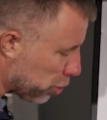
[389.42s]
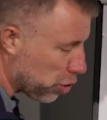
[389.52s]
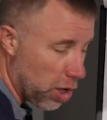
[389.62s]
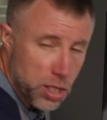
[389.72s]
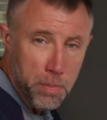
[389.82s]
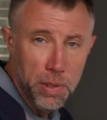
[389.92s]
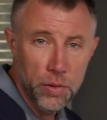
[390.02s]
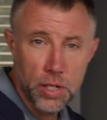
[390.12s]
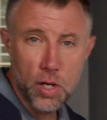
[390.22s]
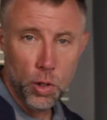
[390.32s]
start to
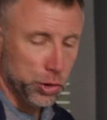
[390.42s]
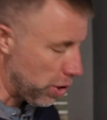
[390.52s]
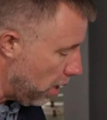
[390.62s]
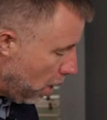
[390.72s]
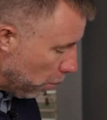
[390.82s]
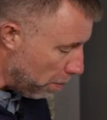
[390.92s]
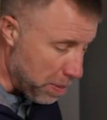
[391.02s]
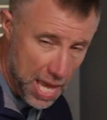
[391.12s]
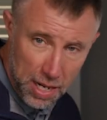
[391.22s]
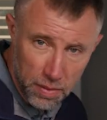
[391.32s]
build the culture
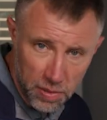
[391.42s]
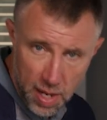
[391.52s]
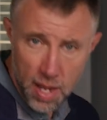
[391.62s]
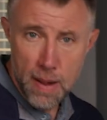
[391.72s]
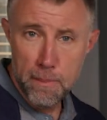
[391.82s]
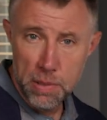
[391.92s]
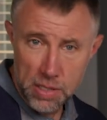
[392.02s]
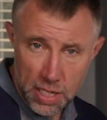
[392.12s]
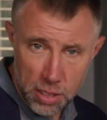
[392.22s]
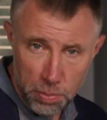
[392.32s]
repetitively,
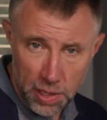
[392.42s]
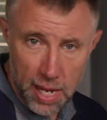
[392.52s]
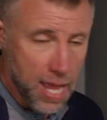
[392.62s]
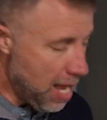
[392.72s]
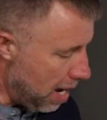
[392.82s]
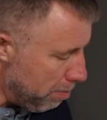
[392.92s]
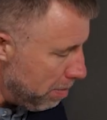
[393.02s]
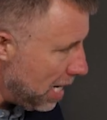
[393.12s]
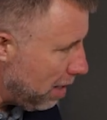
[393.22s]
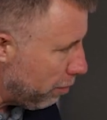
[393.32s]
predictably, and
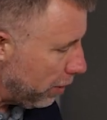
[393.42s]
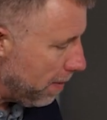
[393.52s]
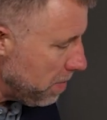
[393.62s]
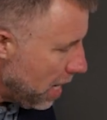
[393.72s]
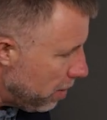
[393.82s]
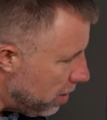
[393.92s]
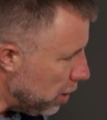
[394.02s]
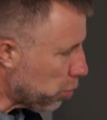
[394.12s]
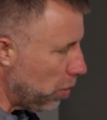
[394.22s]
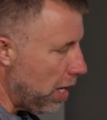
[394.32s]
meaningfully.
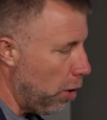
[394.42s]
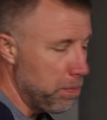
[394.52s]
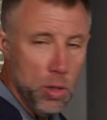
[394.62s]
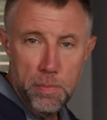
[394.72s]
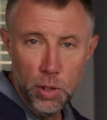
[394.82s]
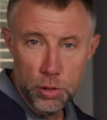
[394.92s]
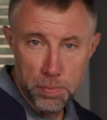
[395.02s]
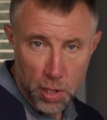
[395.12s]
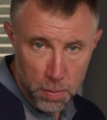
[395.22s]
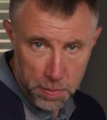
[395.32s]
This will help you
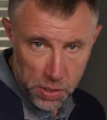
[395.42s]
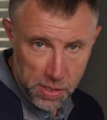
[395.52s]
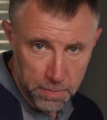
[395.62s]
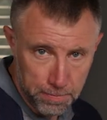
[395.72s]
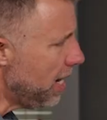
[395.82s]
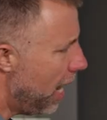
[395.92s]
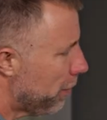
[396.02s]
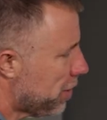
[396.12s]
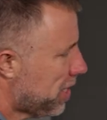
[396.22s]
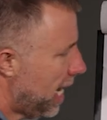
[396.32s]
build purpose. Now,
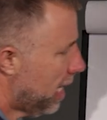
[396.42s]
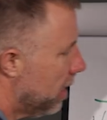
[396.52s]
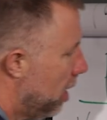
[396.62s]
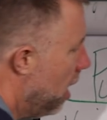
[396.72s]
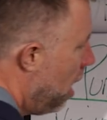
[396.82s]
the second